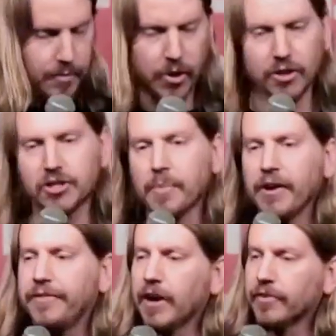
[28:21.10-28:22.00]
Birds are
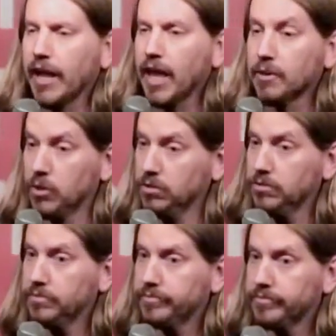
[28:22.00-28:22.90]
my favorite
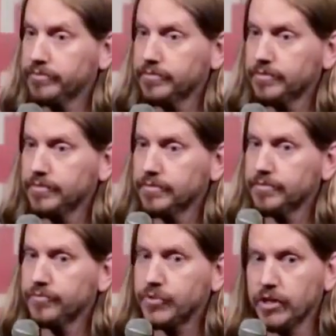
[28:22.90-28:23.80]
animal
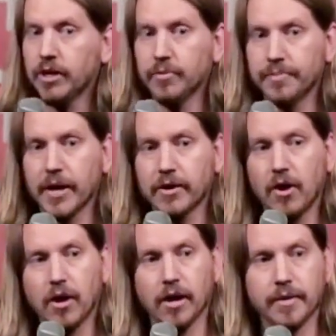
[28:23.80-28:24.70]
to hit with my
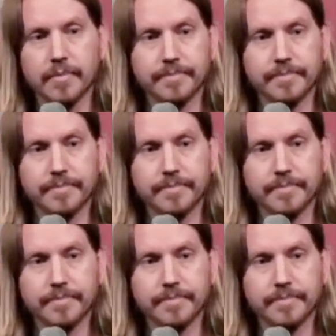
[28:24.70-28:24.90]
car.